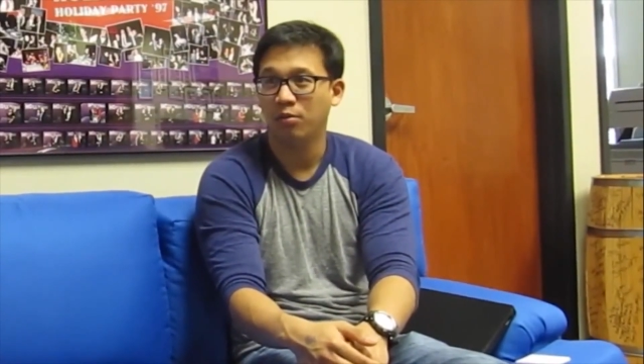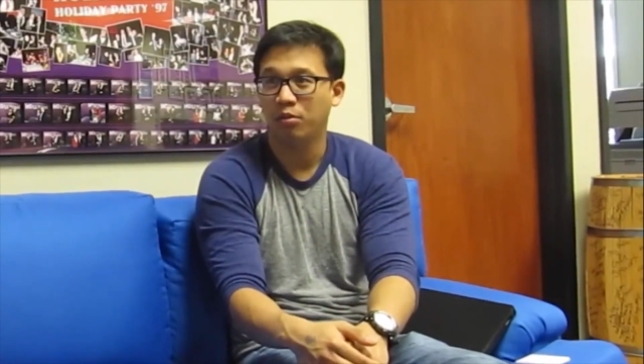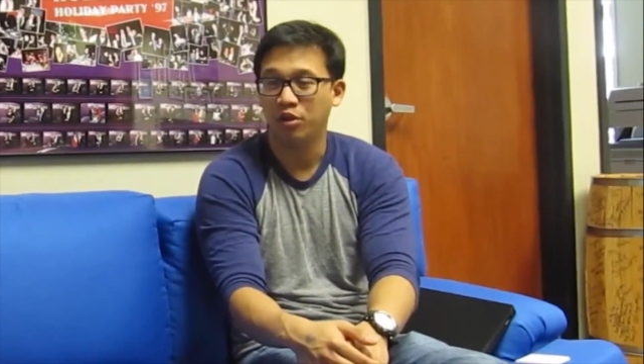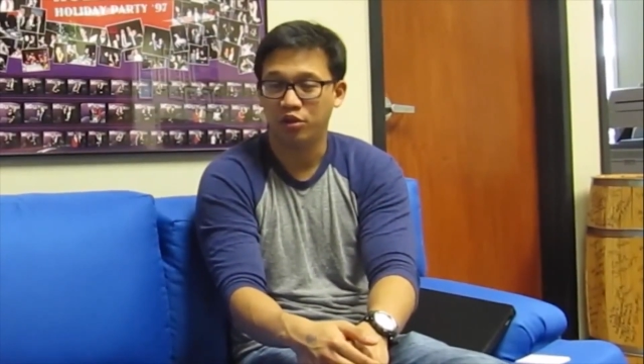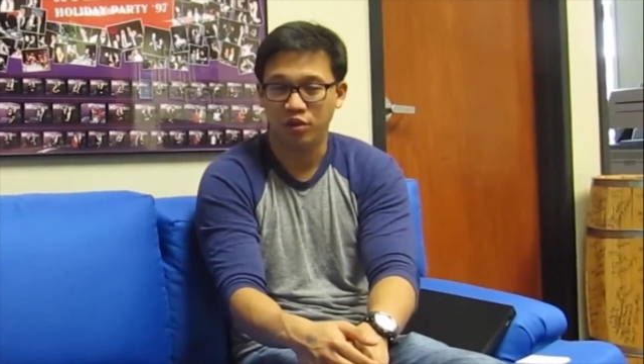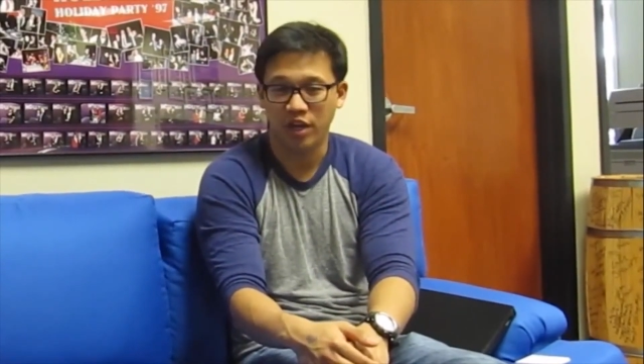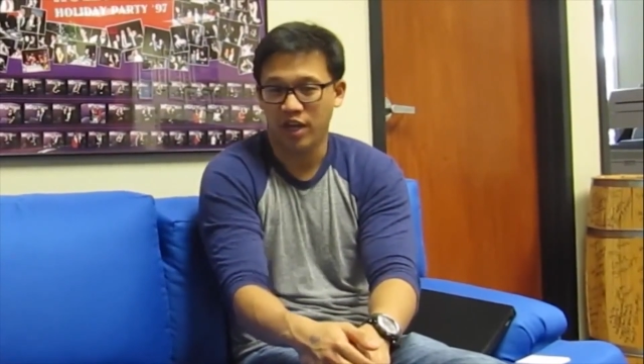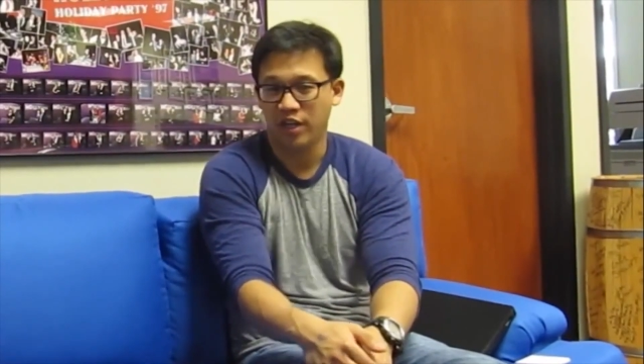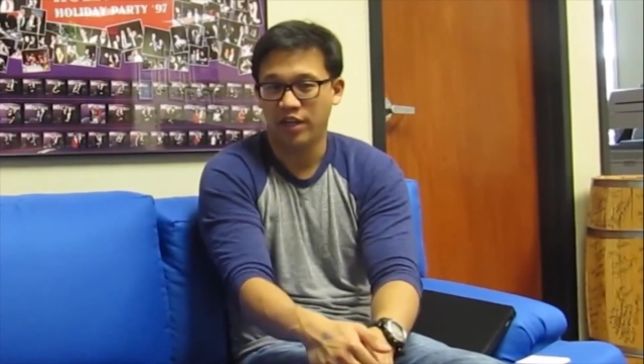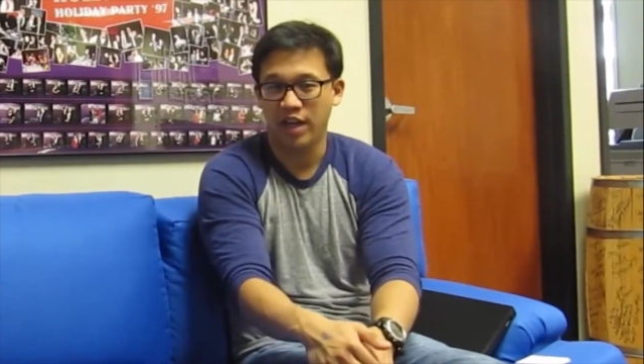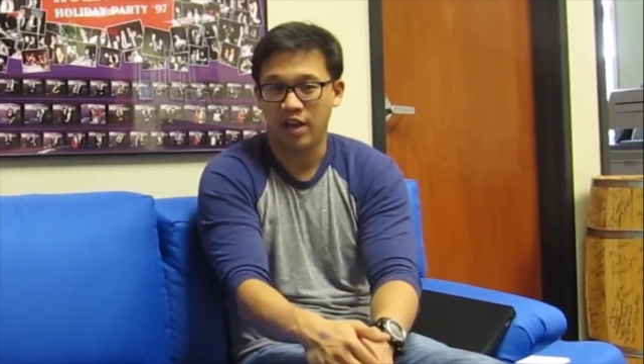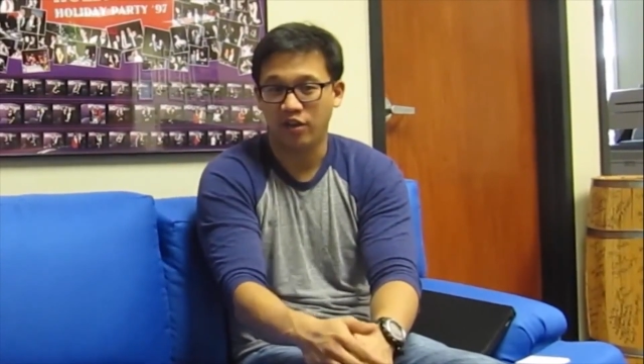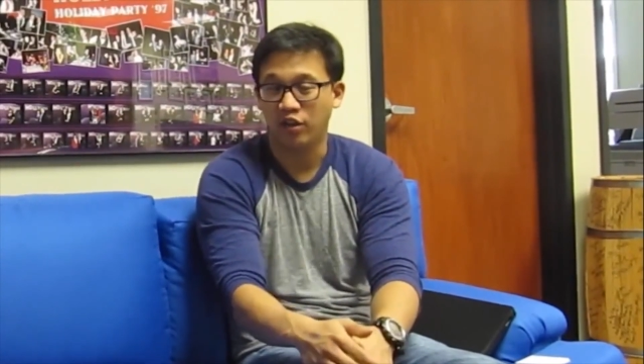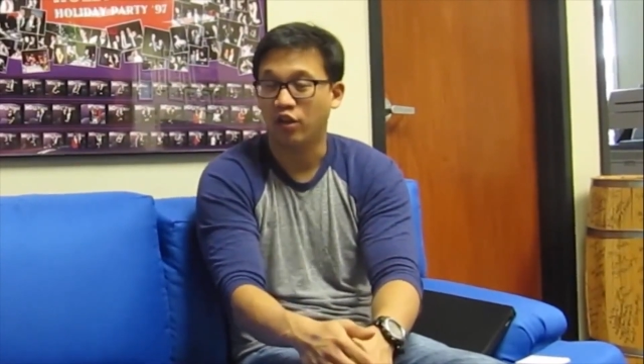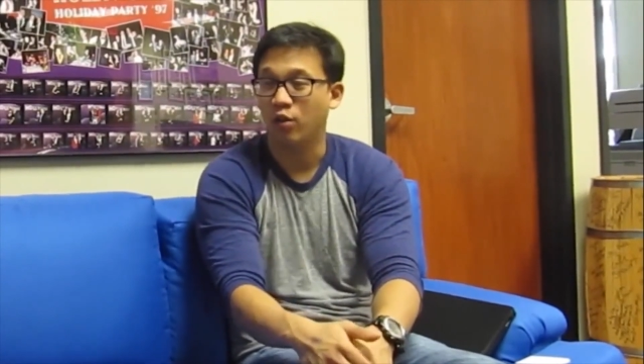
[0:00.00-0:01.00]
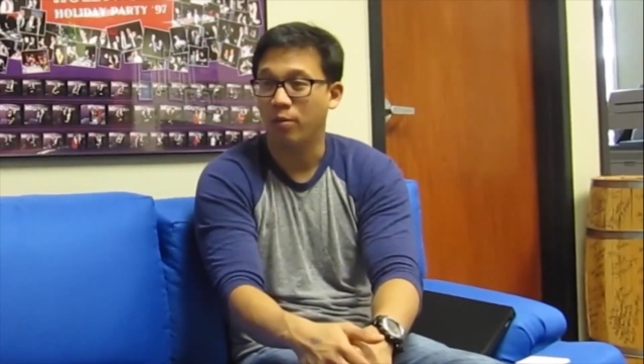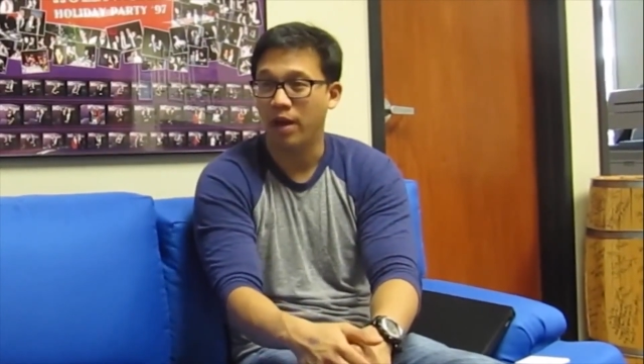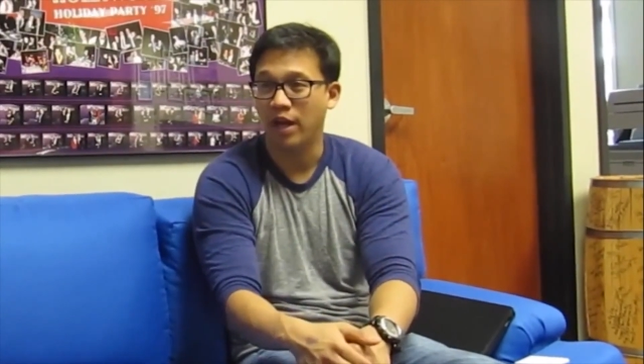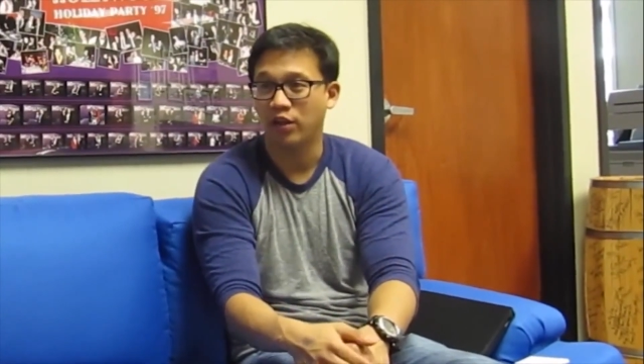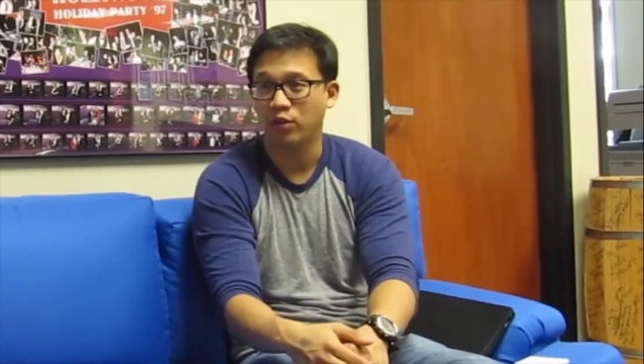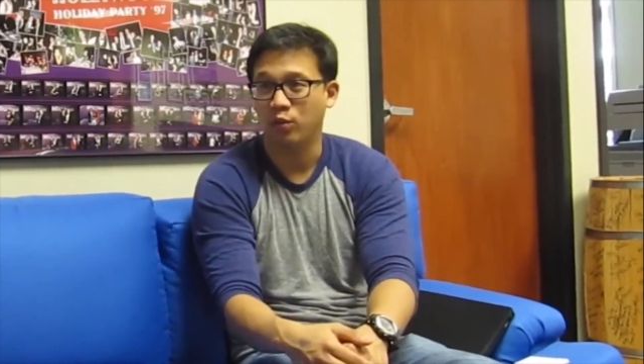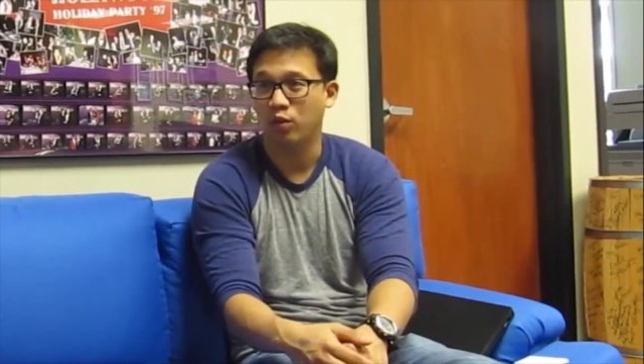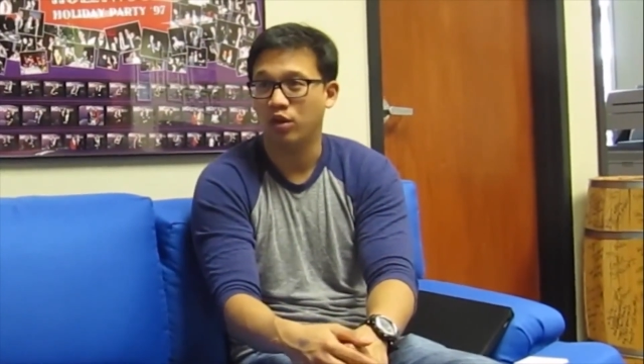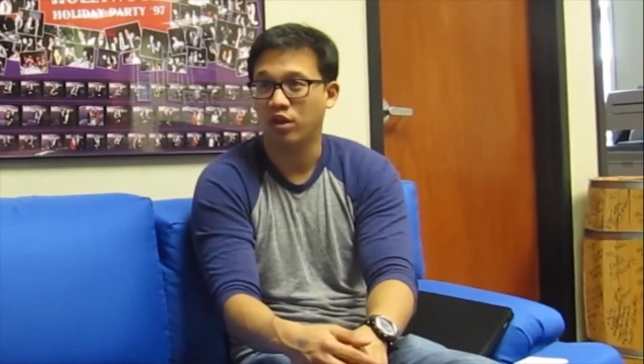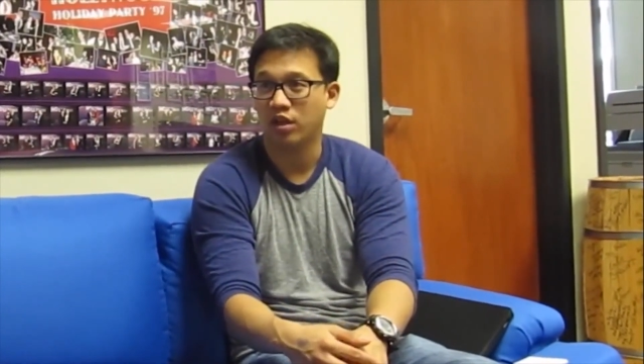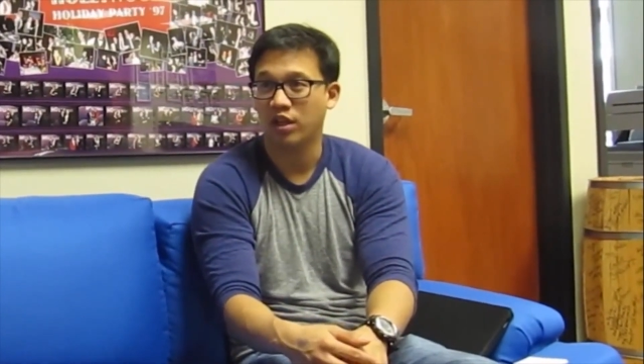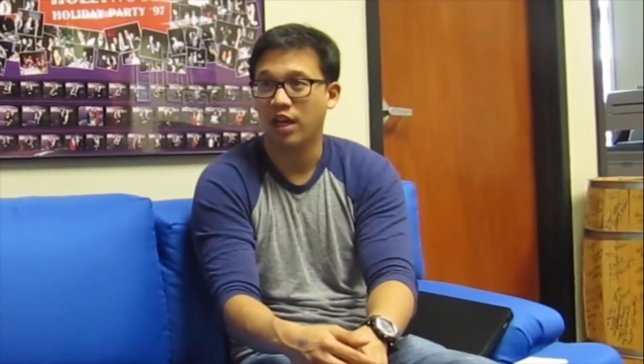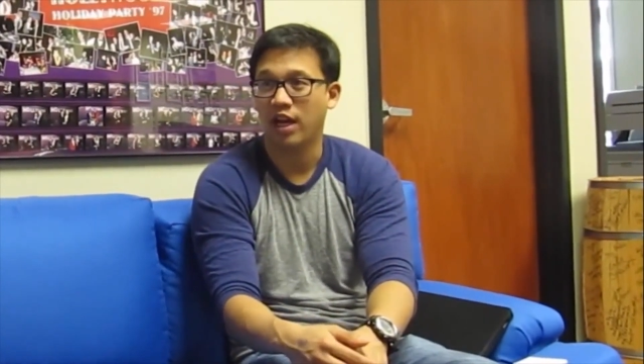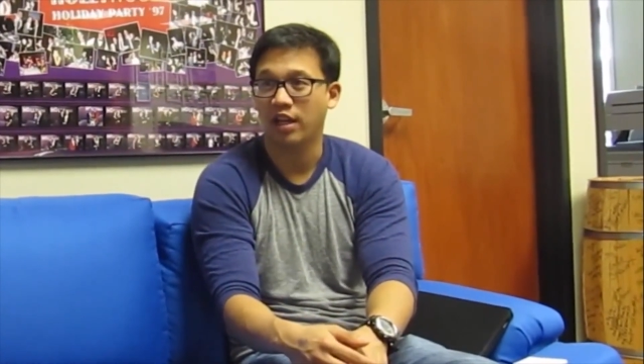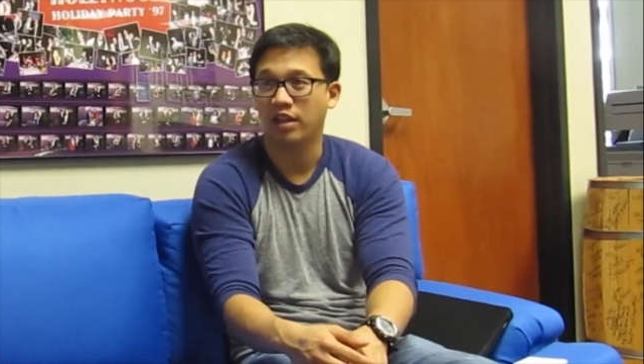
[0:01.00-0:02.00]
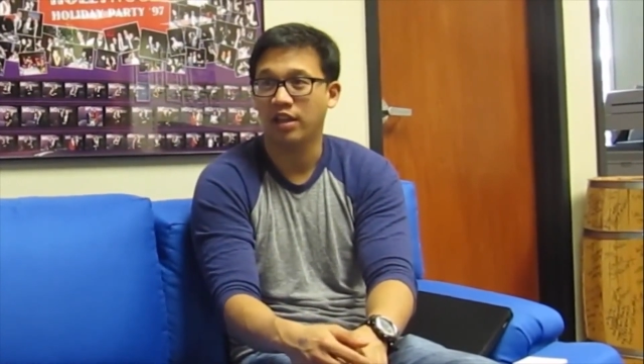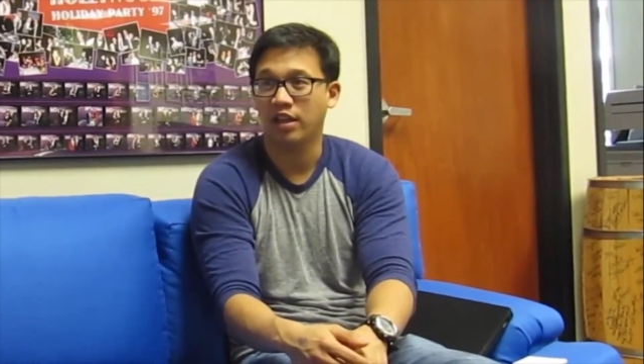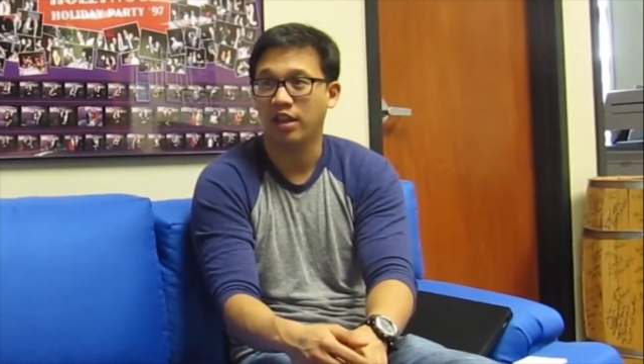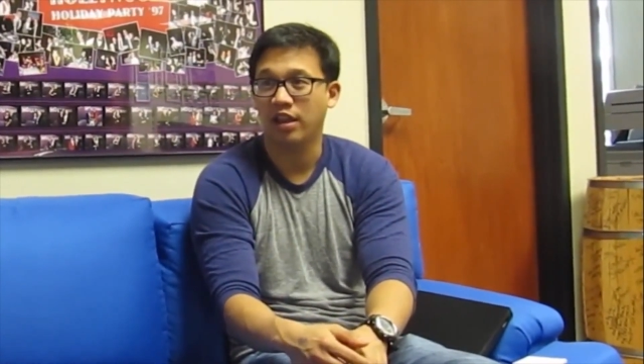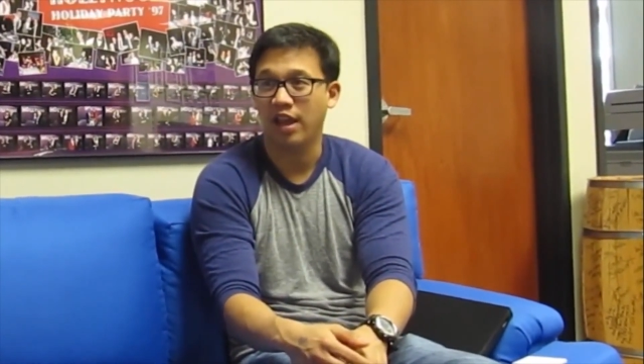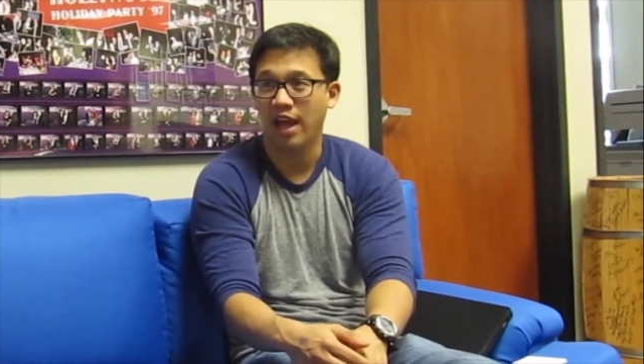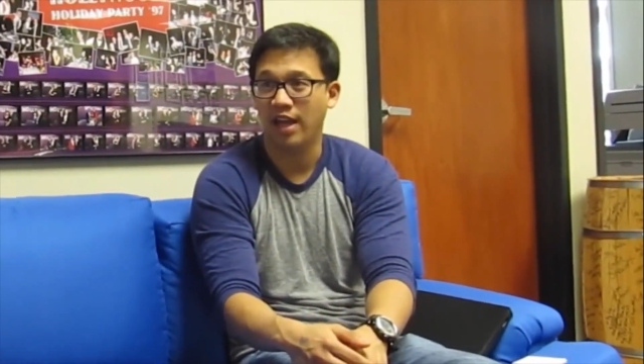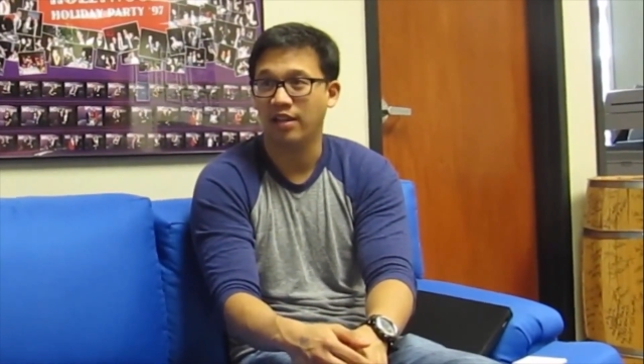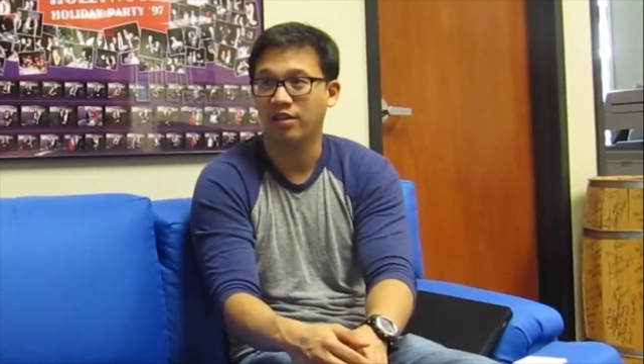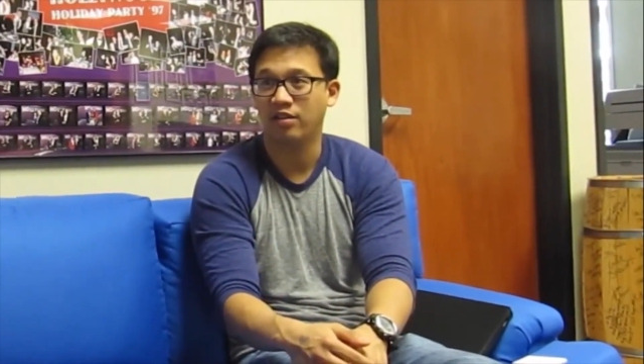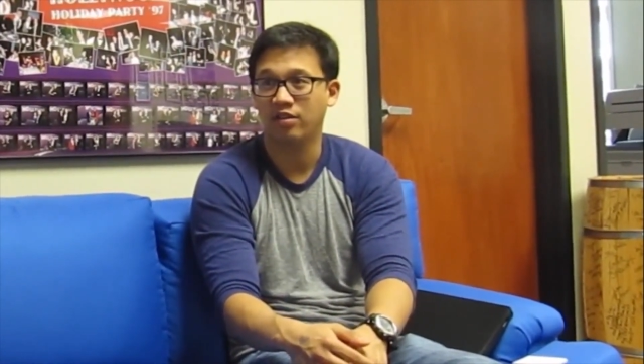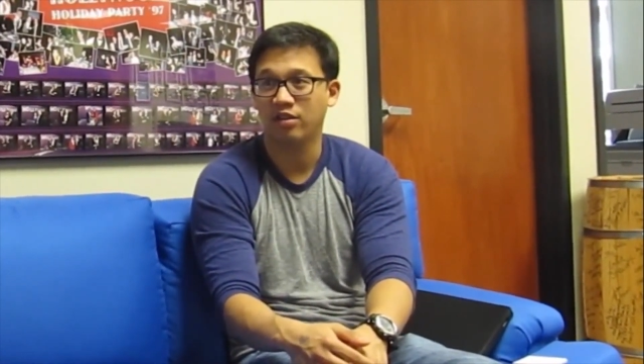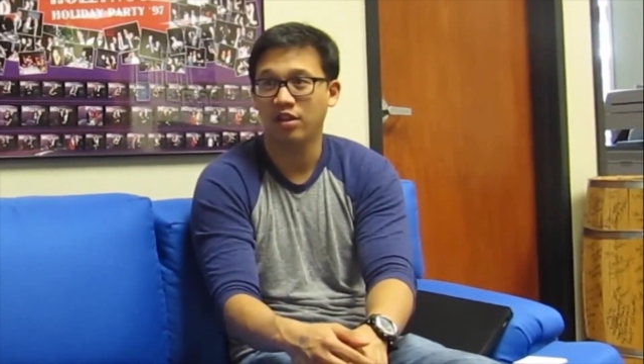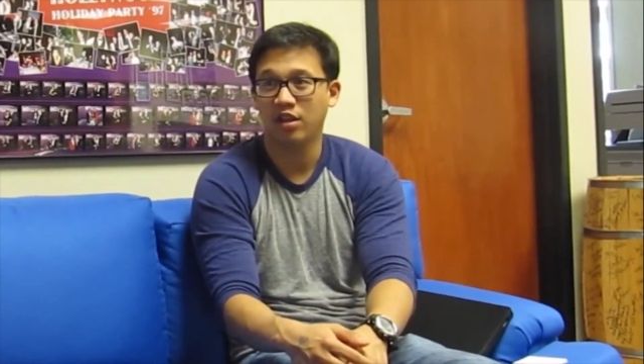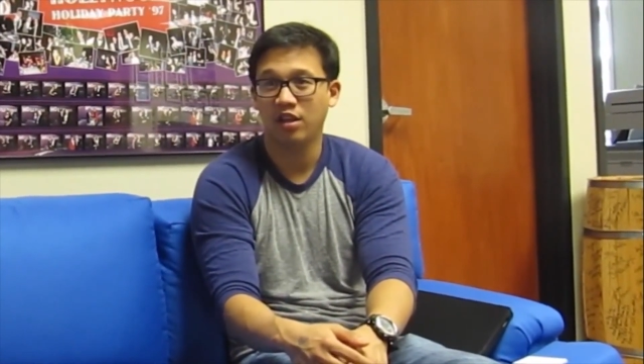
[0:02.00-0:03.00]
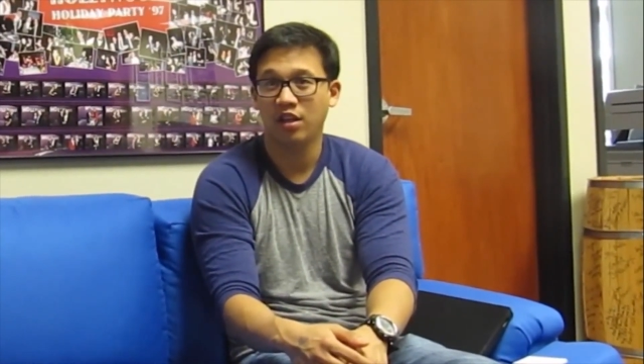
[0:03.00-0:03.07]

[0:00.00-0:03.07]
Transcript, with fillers: put your head down and go back to work, I think that's